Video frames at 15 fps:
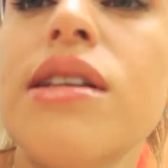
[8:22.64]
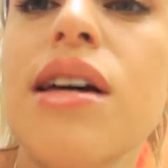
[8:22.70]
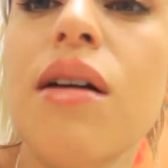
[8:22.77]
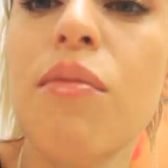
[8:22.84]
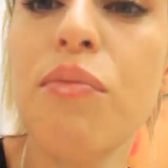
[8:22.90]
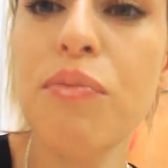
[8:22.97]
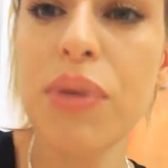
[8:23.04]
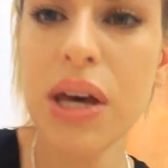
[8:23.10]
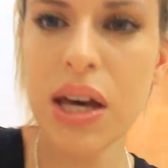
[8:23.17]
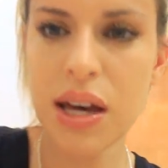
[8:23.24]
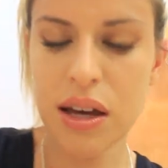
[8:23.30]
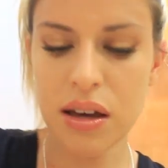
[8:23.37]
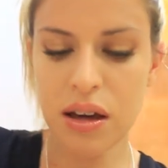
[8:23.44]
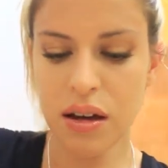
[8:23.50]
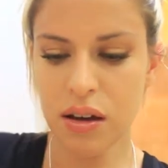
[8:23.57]
take a
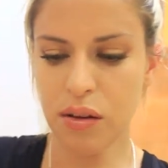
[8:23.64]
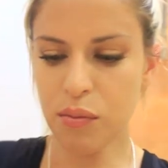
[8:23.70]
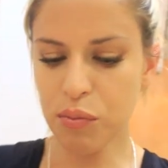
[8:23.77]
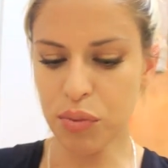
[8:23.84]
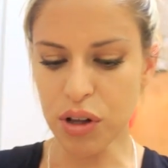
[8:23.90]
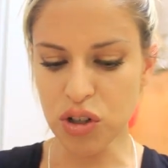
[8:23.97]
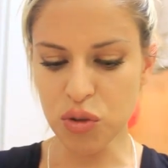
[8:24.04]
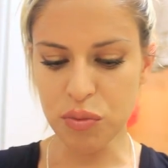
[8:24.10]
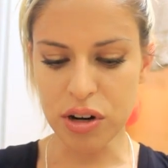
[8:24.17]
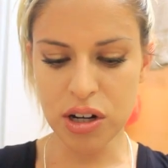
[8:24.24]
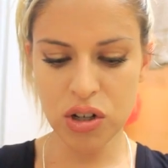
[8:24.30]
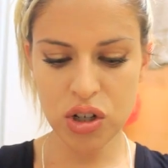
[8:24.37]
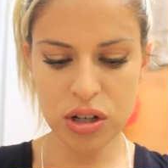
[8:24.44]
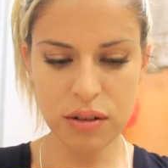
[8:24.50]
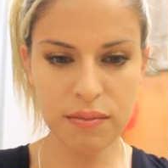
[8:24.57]
big blush
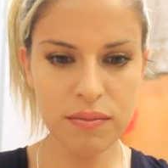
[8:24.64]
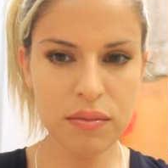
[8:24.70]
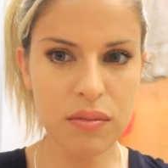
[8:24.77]
brush,